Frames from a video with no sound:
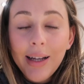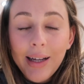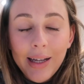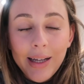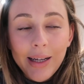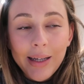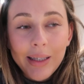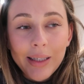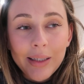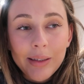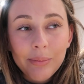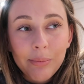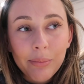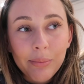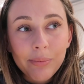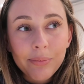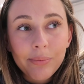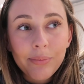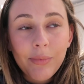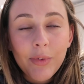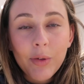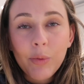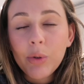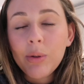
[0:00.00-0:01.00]
And
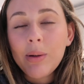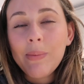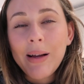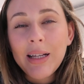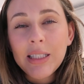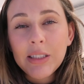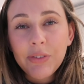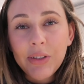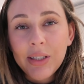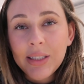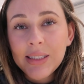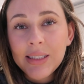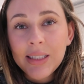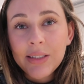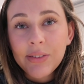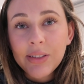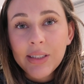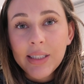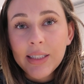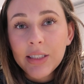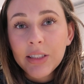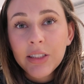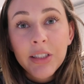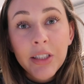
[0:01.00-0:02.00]
one of my best friends lives
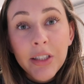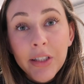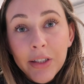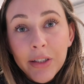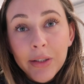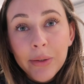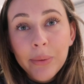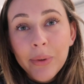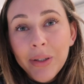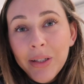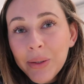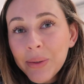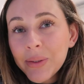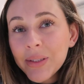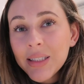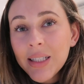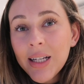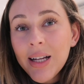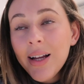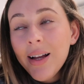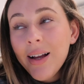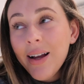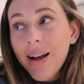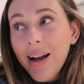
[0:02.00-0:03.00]
there too, who's
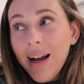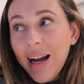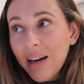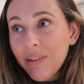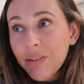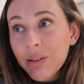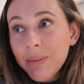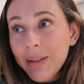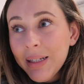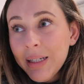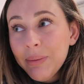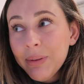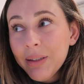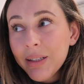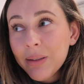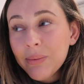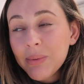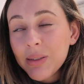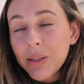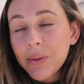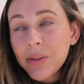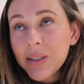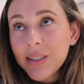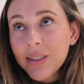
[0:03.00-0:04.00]
having a baby and
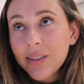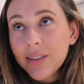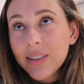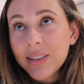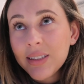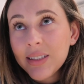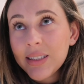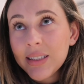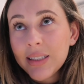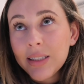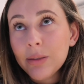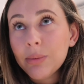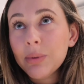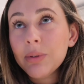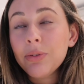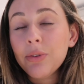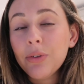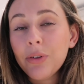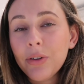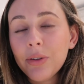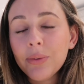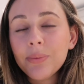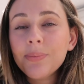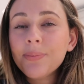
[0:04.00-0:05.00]
I'm so excited to see her
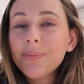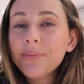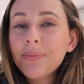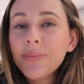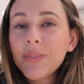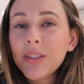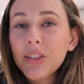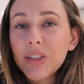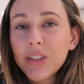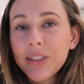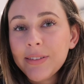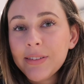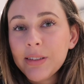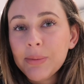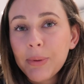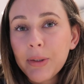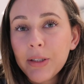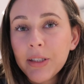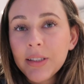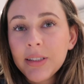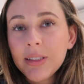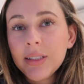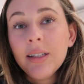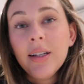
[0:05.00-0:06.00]
before she gives
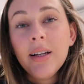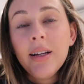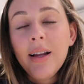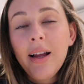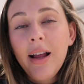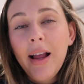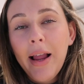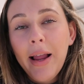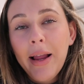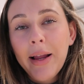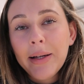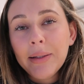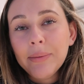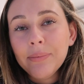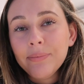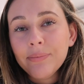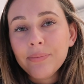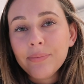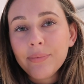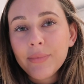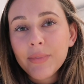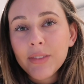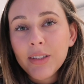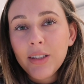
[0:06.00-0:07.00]
birth
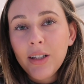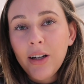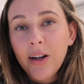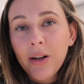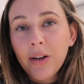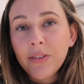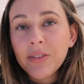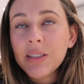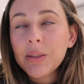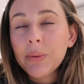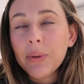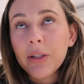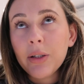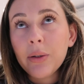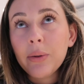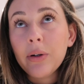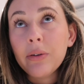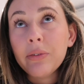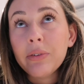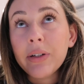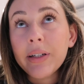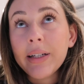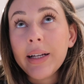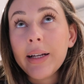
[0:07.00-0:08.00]
um, I obviously want to go
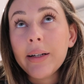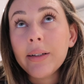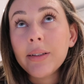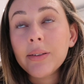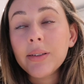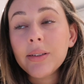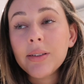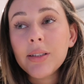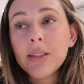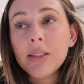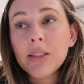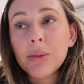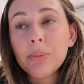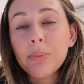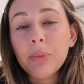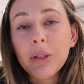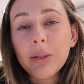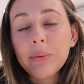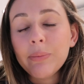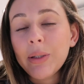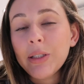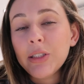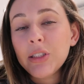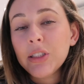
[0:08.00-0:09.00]
over again at some
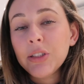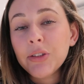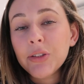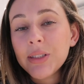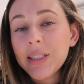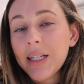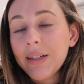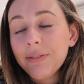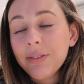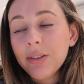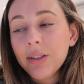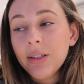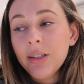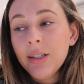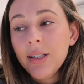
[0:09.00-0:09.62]
point when she does have